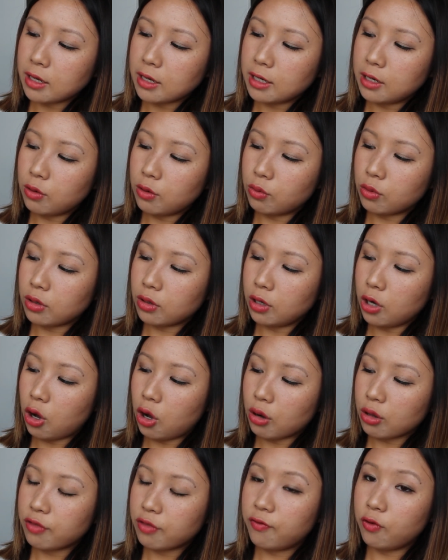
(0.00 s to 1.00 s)
little
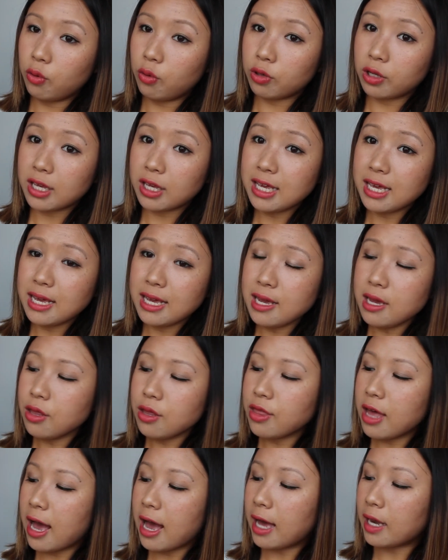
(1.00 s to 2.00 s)
locks for the
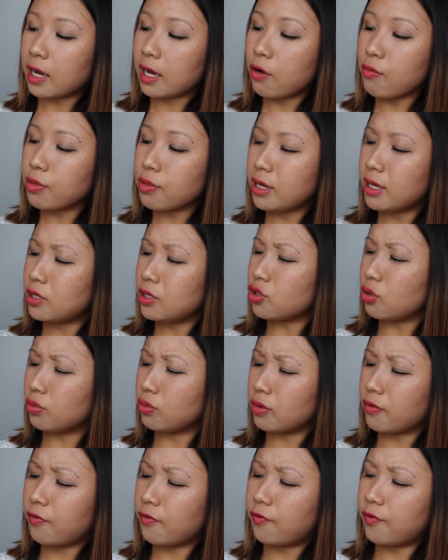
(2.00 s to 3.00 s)
keys, and I obviously don't
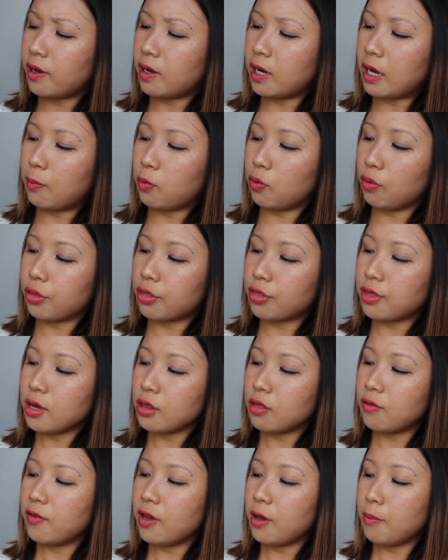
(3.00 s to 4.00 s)
fill up all
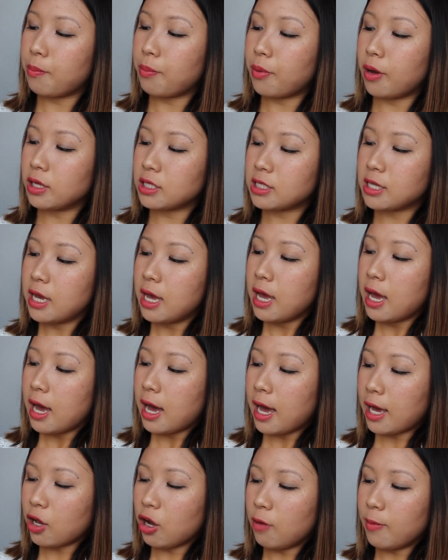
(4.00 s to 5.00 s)
6 of it, but
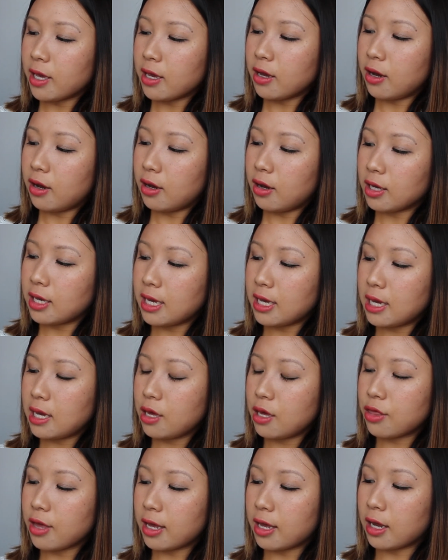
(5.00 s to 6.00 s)
I got my car
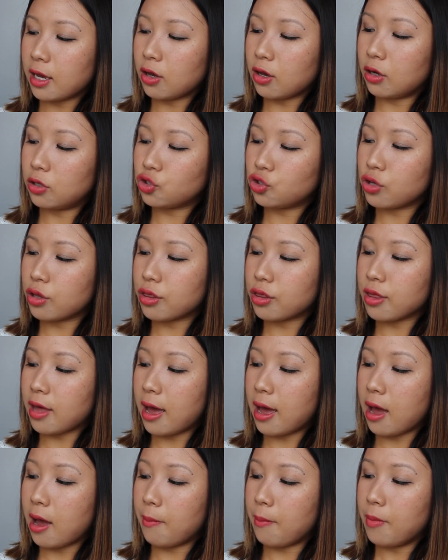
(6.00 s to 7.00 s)
keys, and I got just
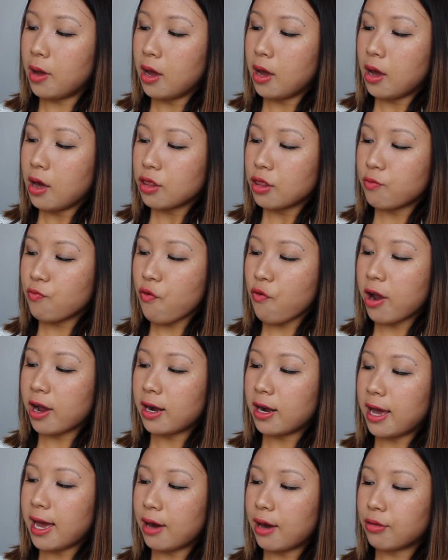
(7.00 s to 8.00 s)
some
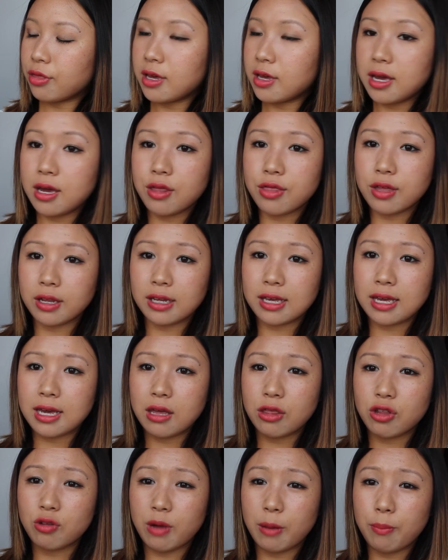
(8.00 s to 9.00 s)
regular house keys and
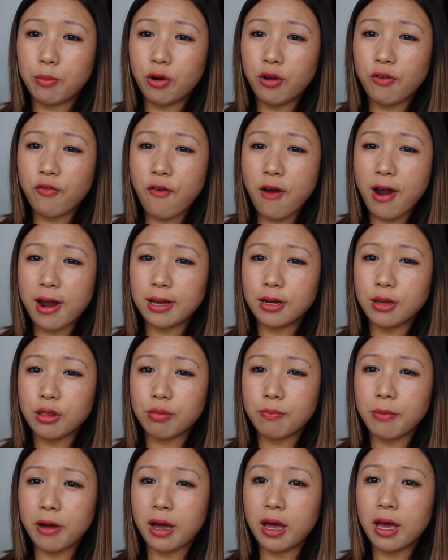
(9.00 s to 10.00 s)
keys to my
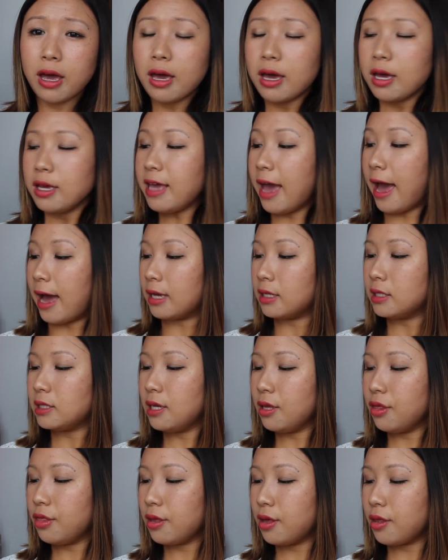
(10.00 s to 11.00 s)
boyfriend's. But yeah,
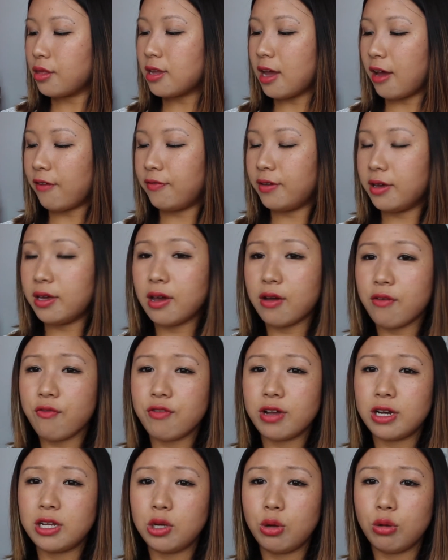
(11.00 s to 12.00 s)
this is definitely a
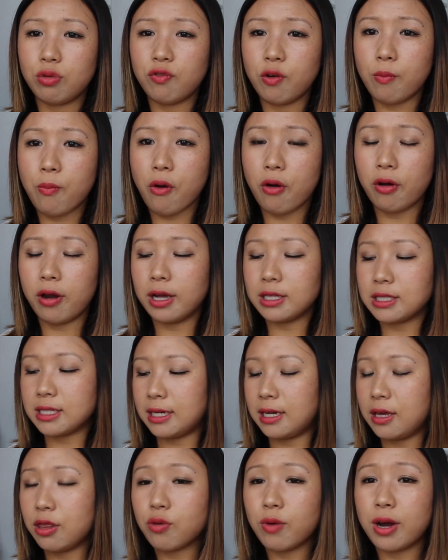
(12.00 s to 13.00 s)
really useful product.
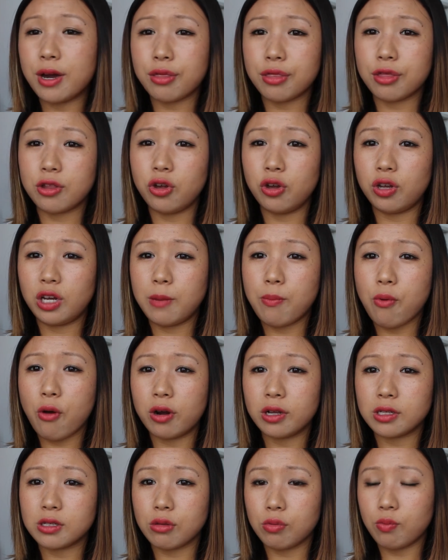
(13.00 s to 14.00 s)
It is quite a sturdy
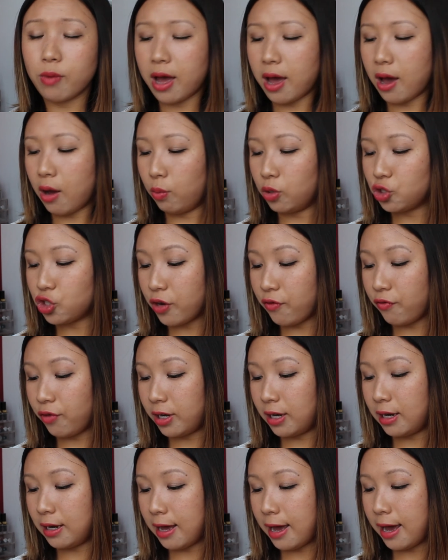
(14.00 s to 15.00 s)
product as well, which I
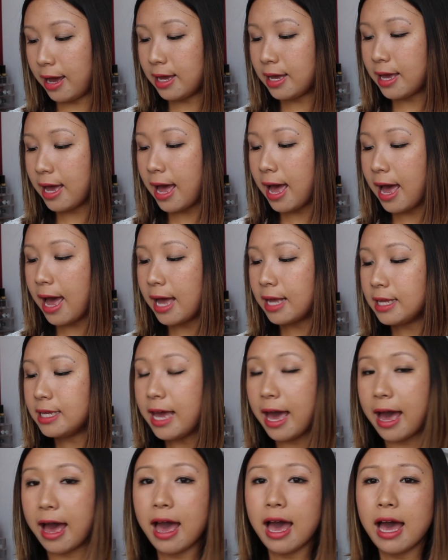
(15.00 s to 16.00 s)
really like. And
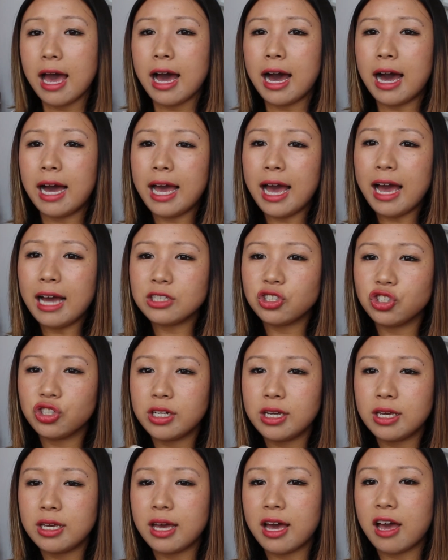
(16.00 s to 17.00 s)
yeah, I
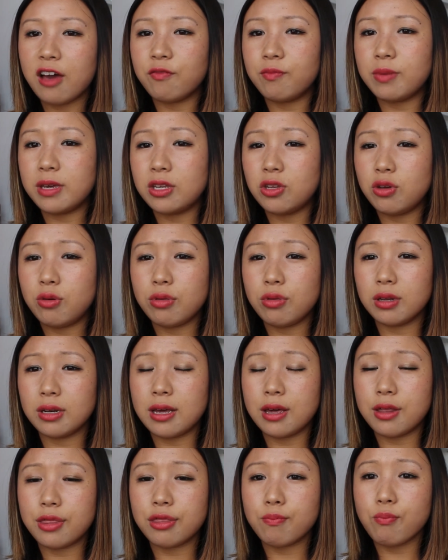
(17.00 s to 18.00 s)
actually have been using
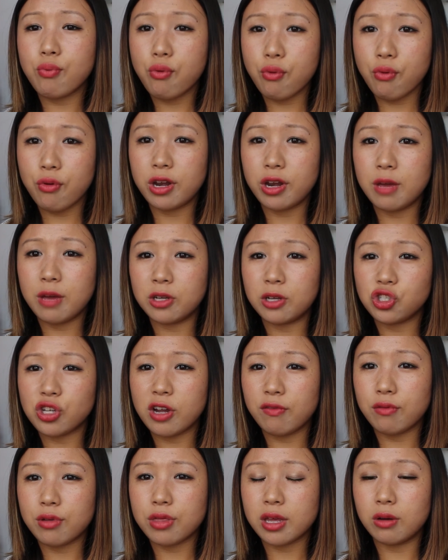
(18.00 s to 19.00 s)
this pretty much
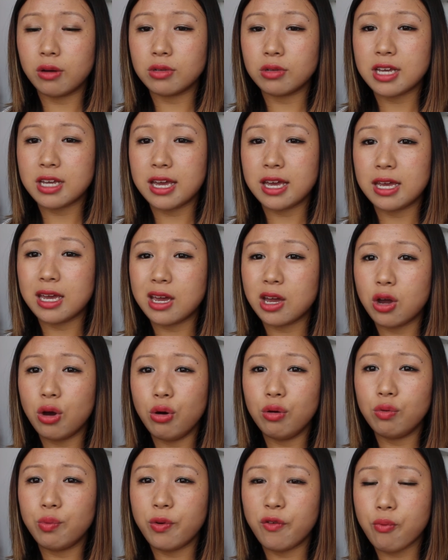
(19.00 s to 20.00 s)
every single day. It
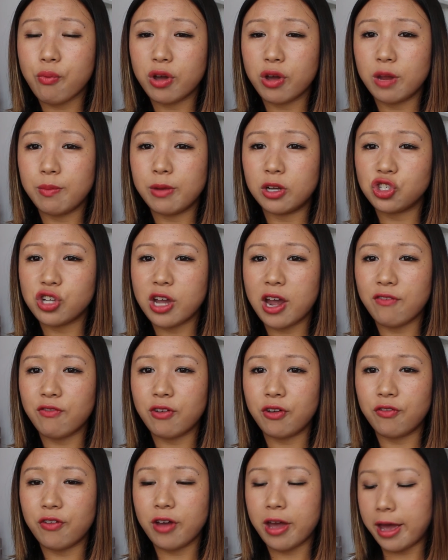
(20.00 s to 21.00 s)
goes with pretty much
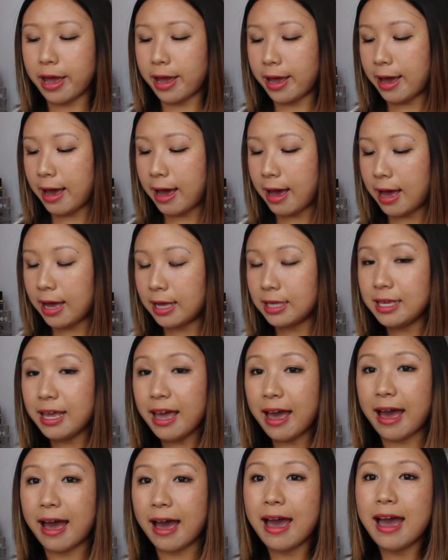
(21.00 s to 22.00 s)
everything, and
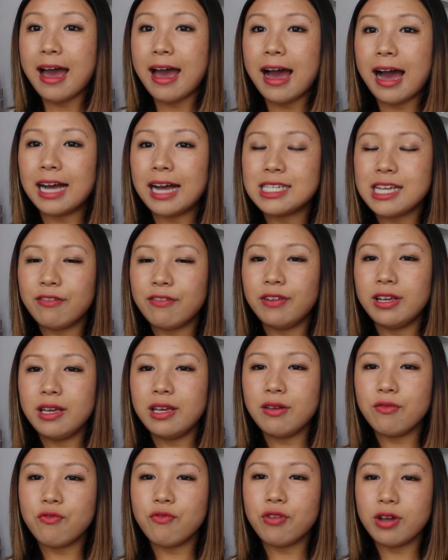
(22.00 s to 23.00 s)
yeah, I
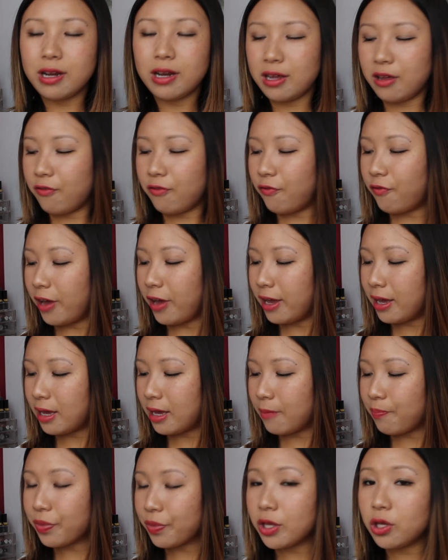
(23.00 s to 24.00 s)
definitely really think
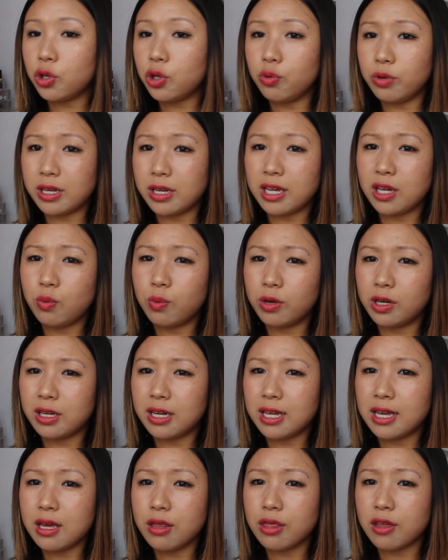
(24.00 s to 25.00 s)
you need one of
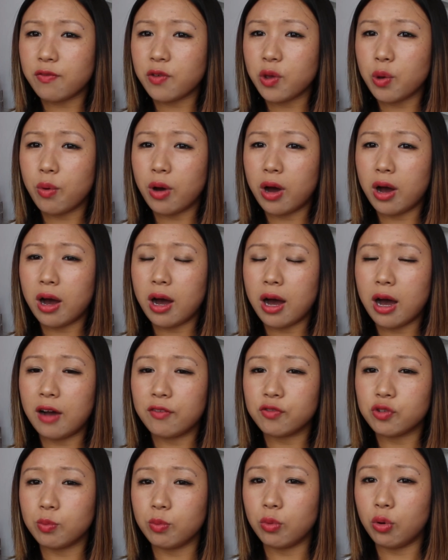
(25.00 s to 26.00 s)
these if you are
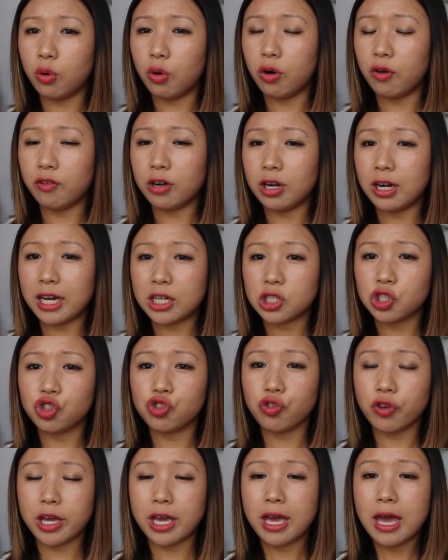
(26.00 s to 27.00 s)
after more of a
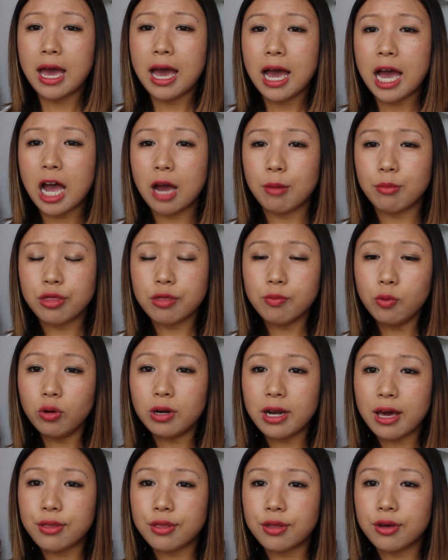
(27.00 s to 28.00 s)
luxury small
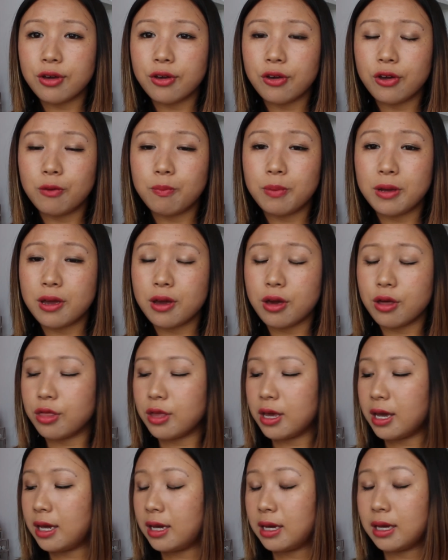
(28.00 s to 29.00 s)
leather good, because
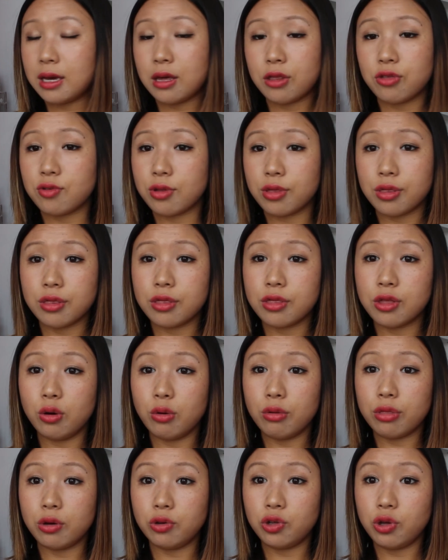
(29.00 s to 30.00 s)
it is just
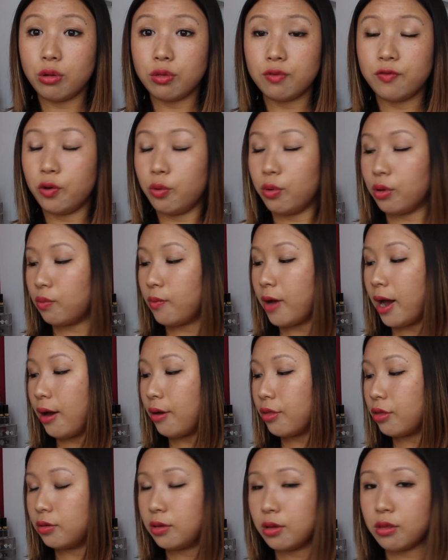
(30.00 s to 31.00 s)
so useful as
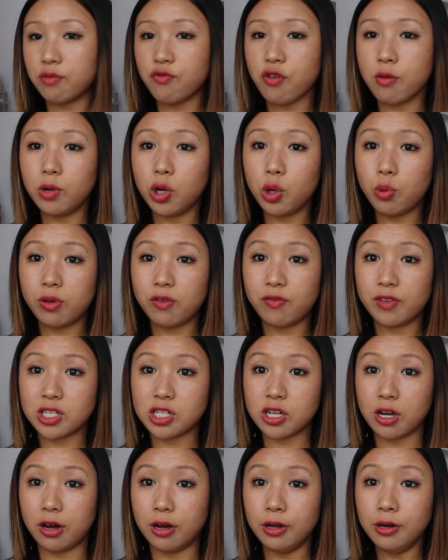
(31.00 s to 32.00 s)
well. So this is from Louis
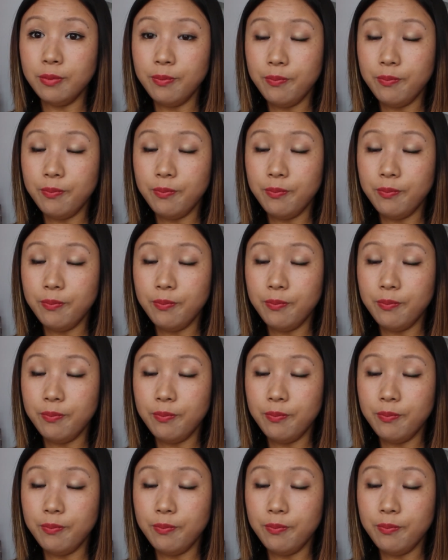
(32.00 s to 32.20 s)
Vuitton.